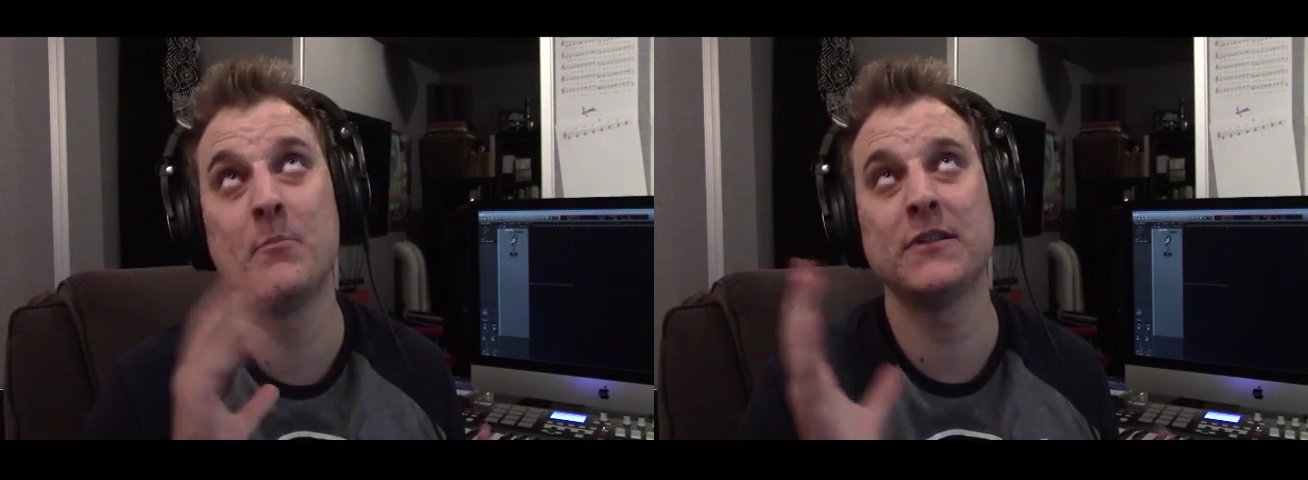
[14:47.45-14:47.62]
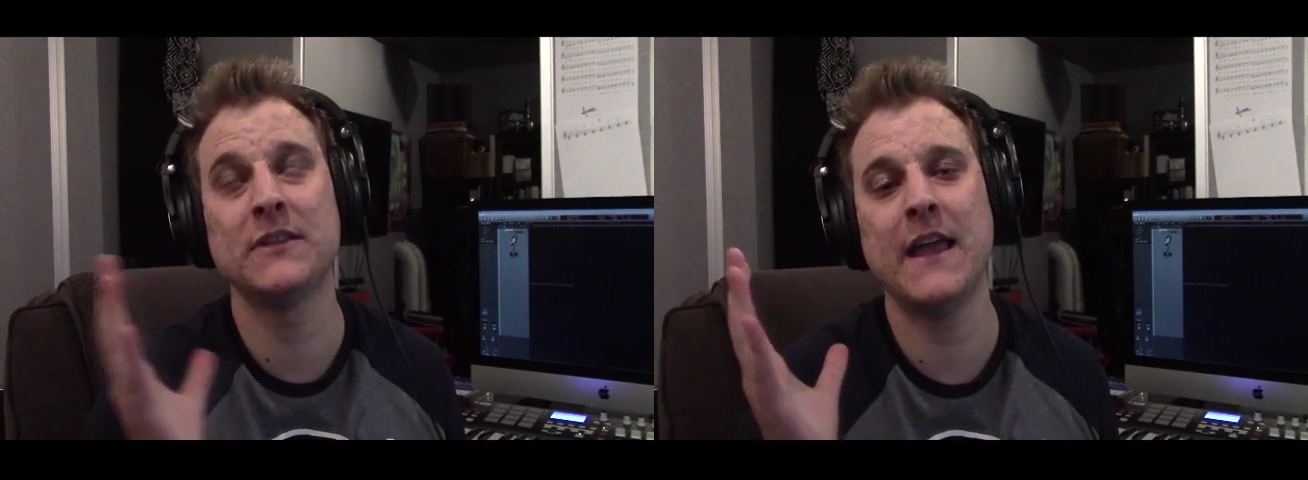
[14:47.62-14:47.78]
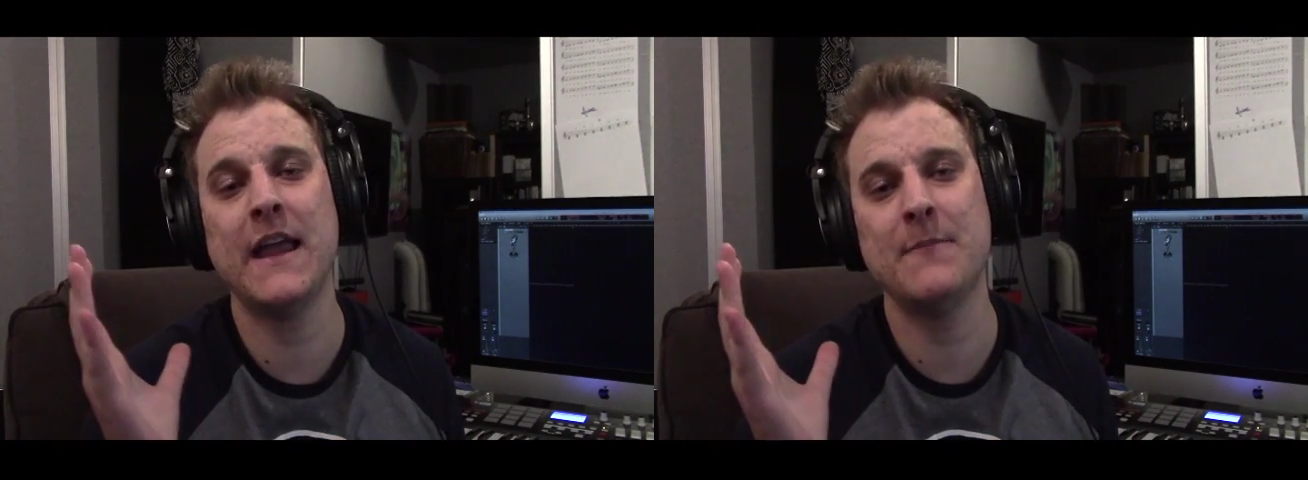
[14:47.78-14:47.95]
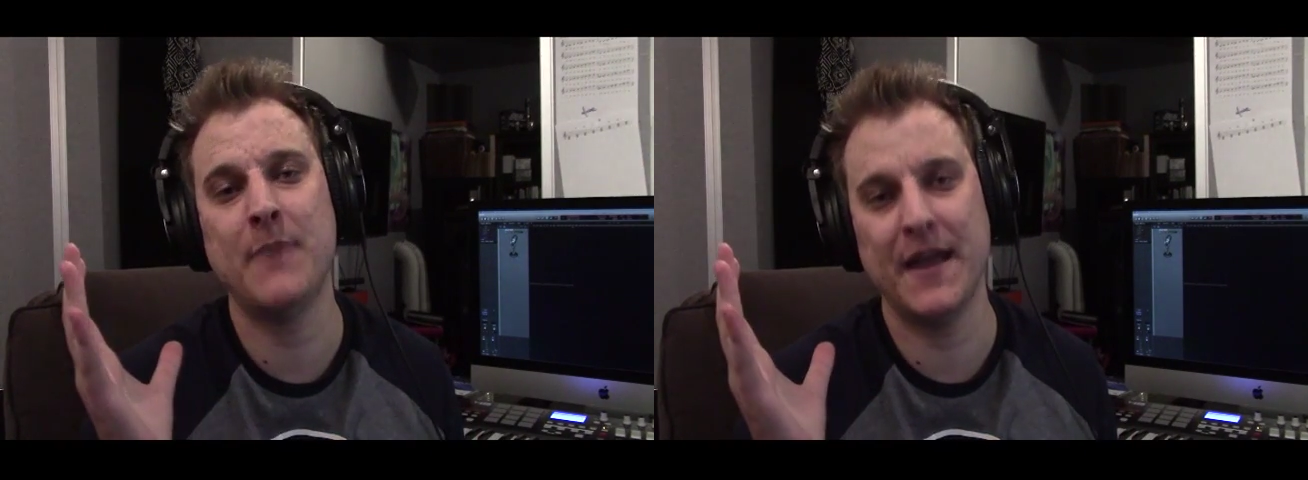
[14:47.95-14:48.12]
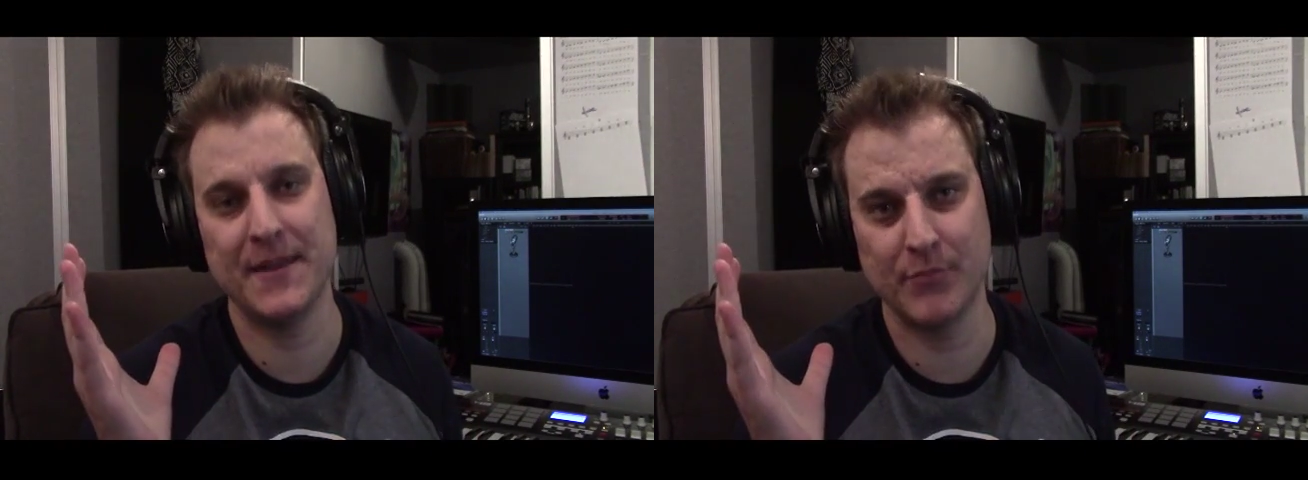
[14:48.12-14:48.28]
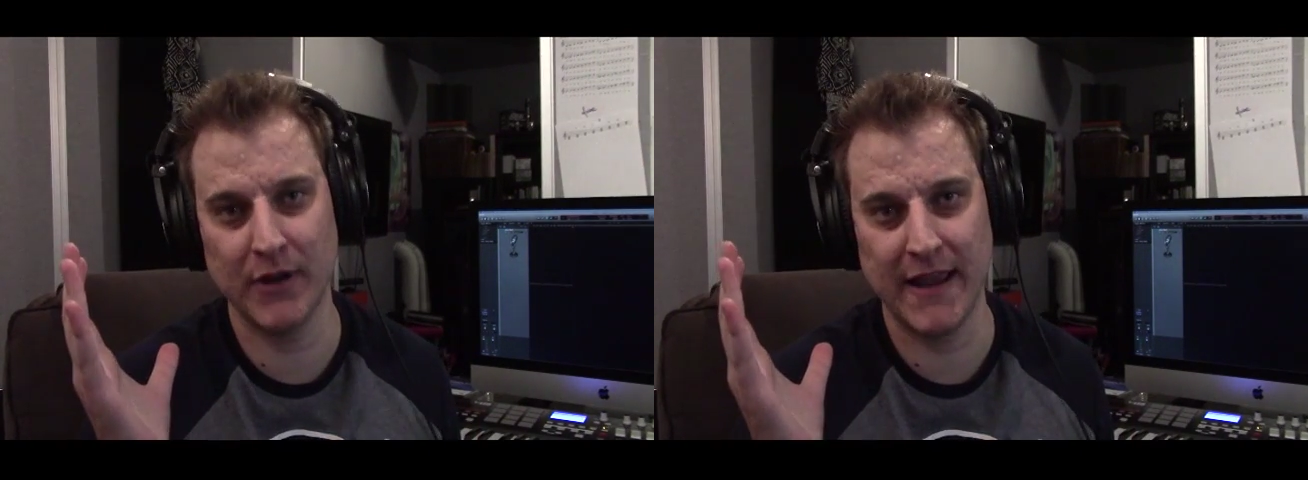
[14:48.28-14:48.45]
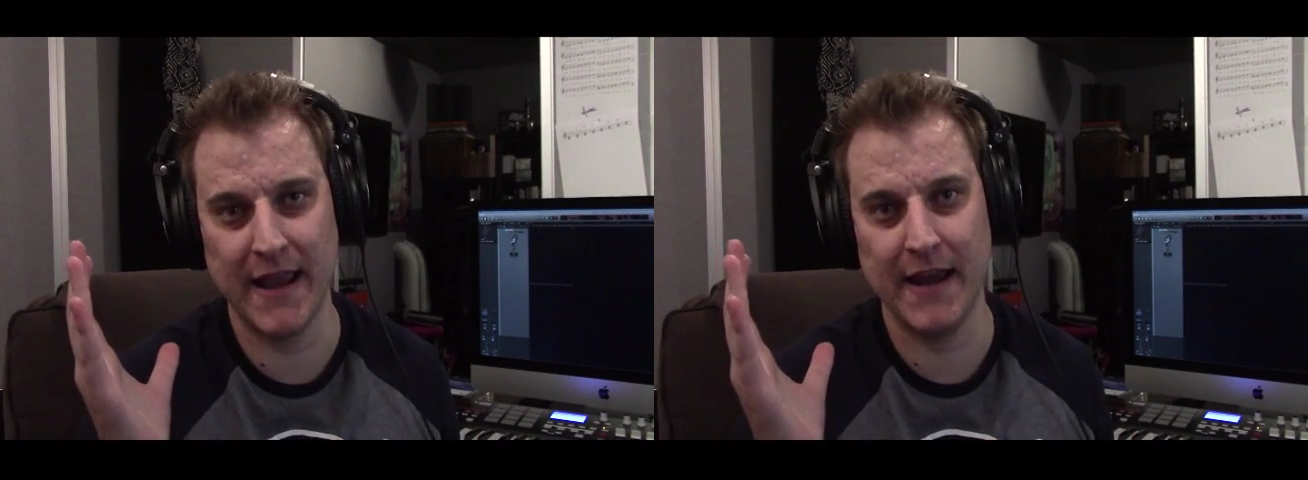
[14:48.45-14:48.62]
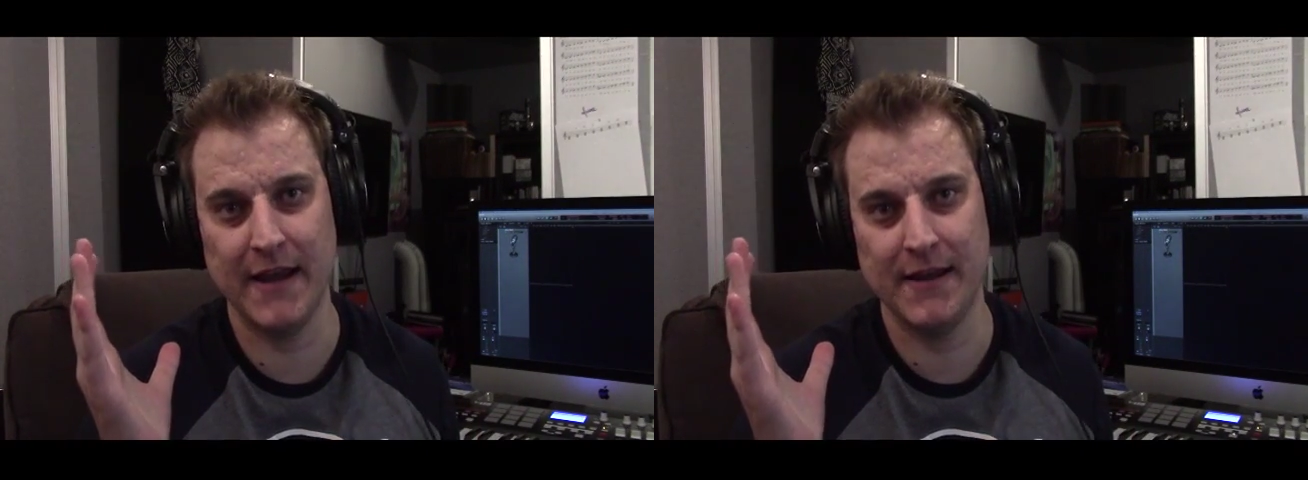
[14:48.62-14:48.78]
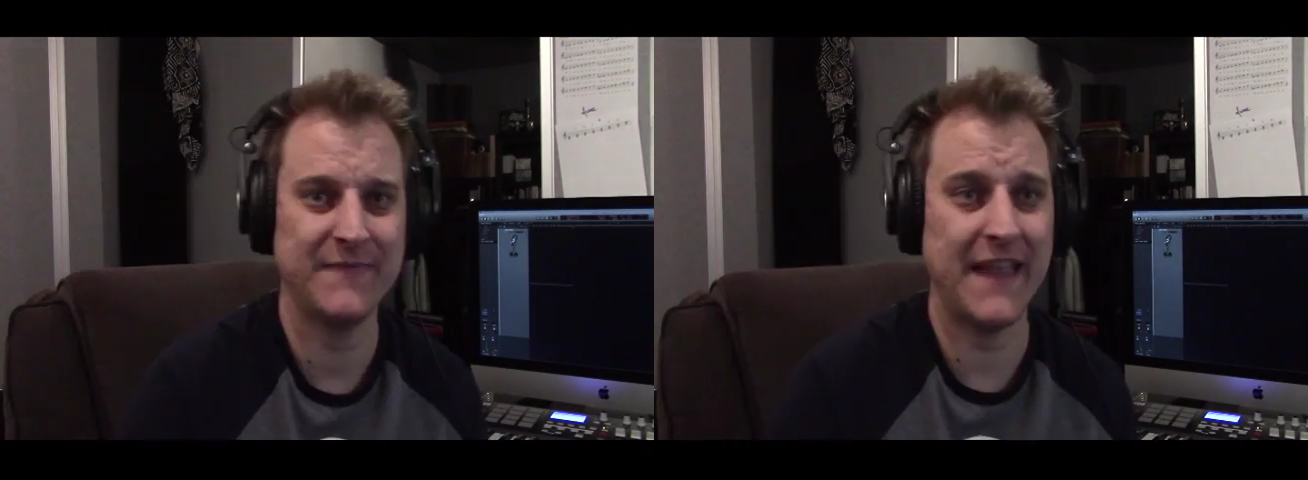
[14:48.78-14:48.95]
played by the
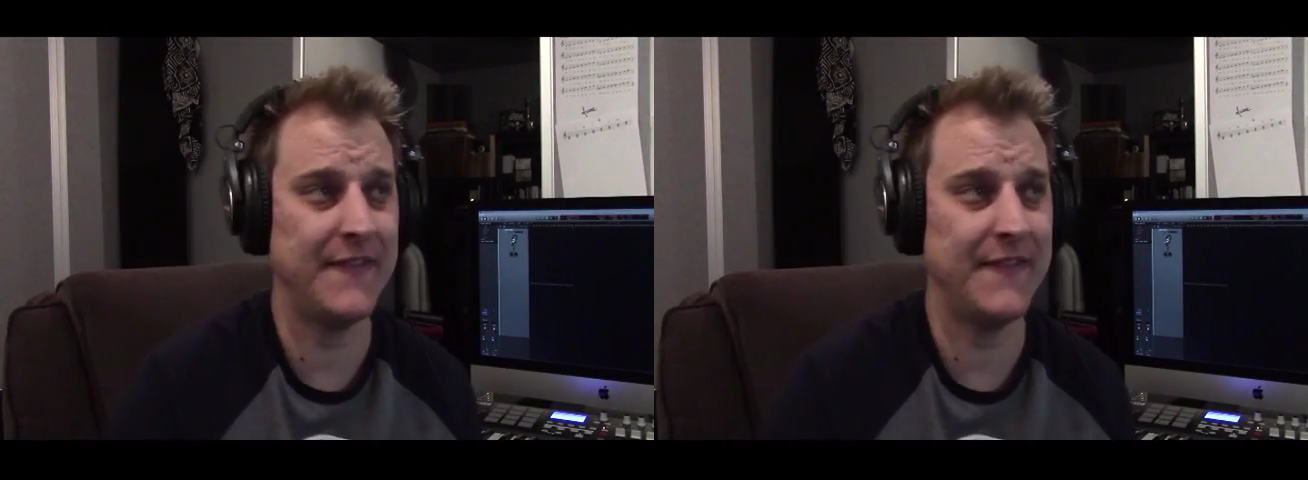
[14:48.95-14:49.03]
Brigade.